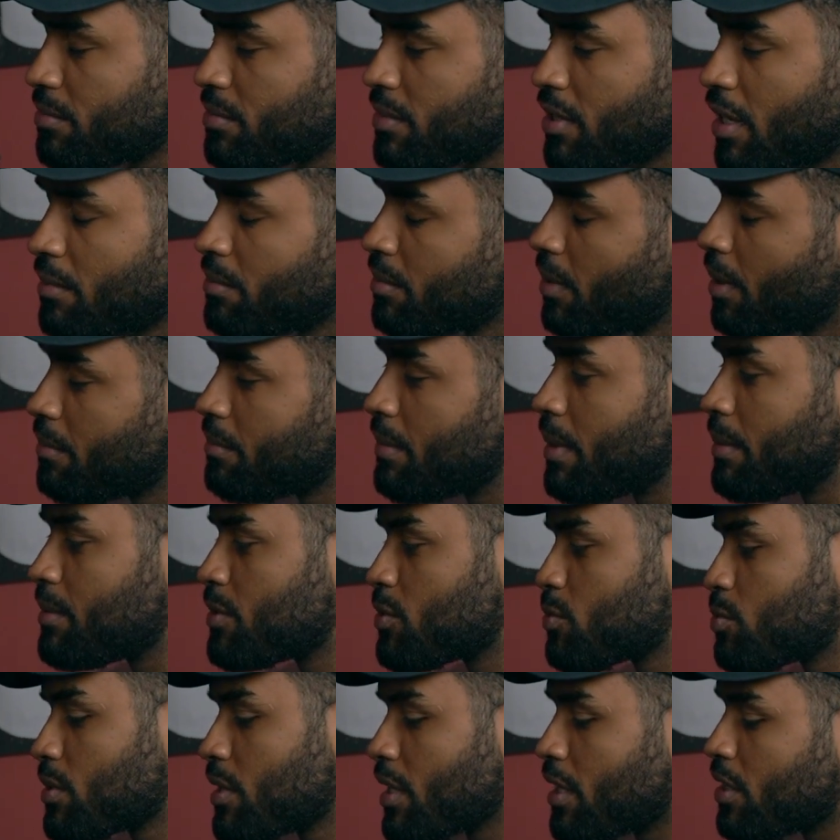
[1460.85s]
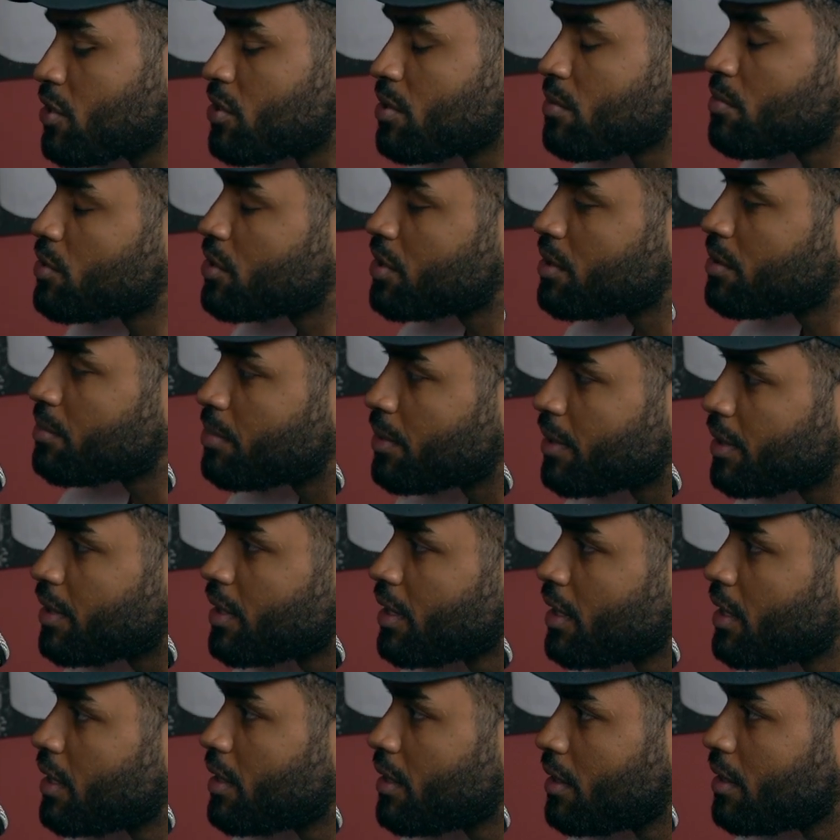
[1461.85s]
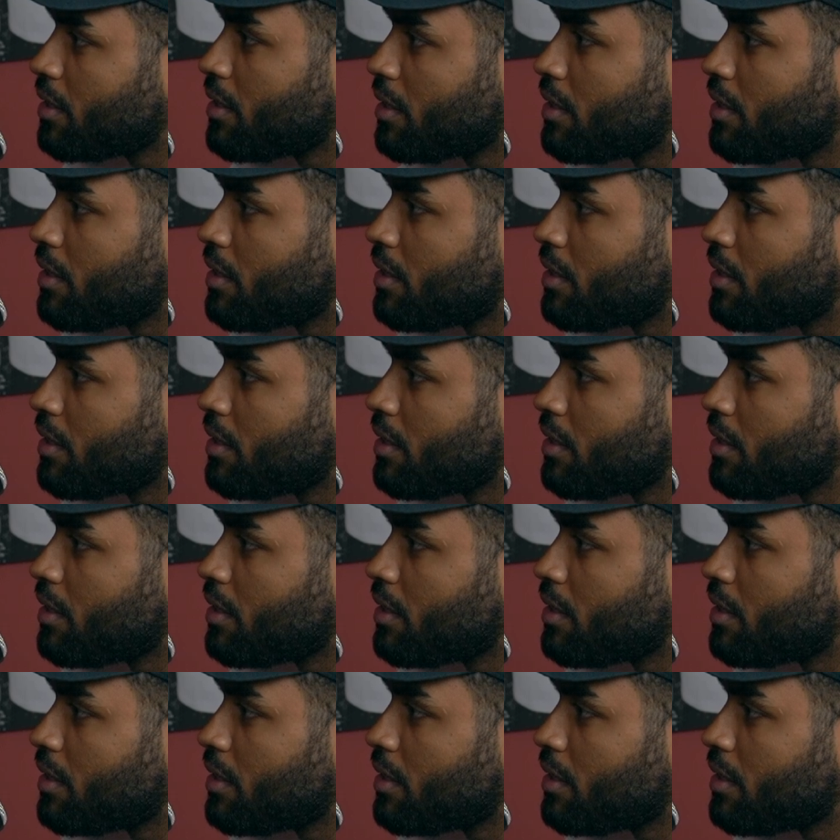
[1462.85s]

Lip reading: sometime, but maybe this weekend or some shit. But